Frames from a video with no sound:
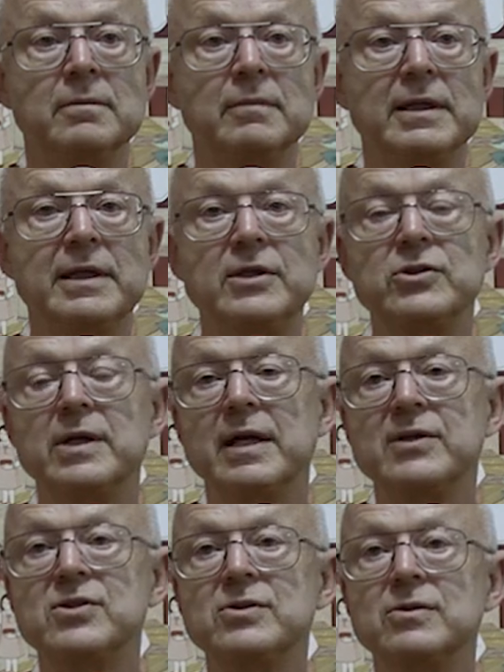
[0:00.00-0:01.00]
My teacher had
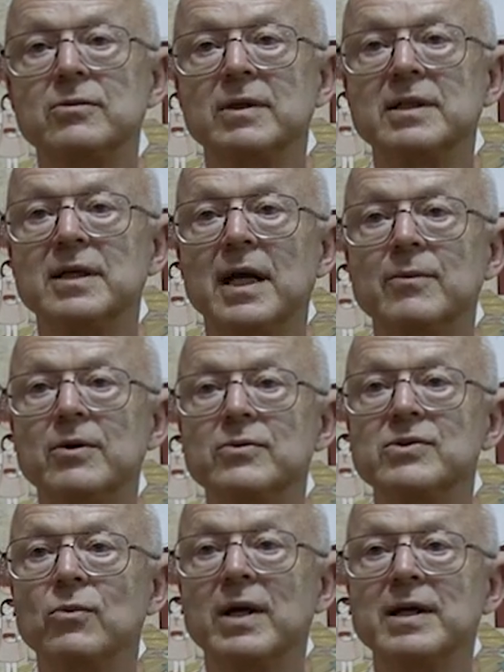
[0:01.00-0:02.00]
a student one time who
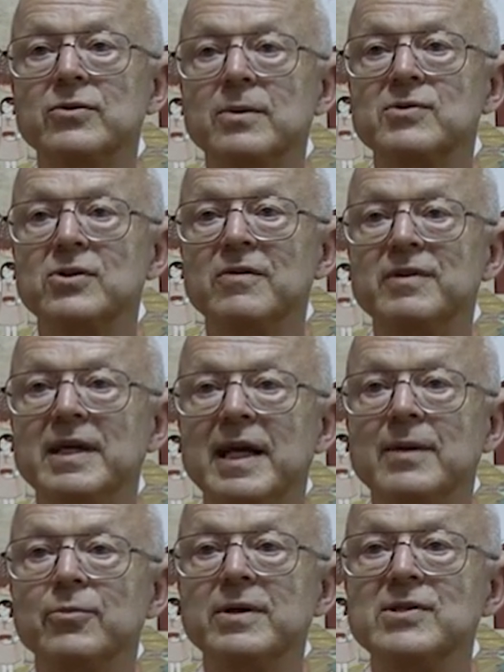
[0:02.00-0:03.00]
was wanted to observe the
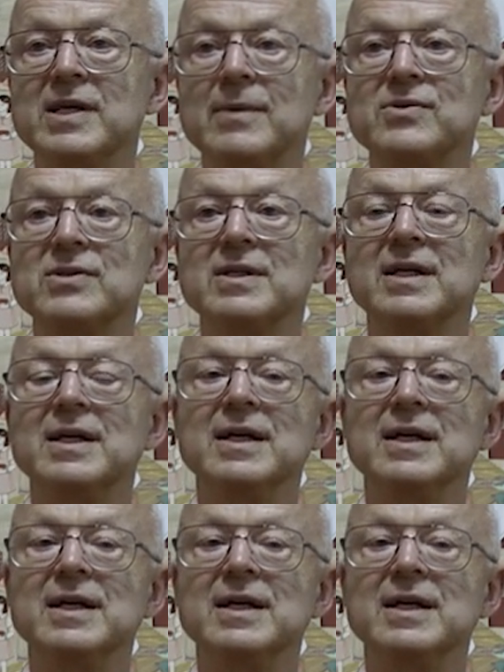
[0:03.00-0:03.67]
eight precepts.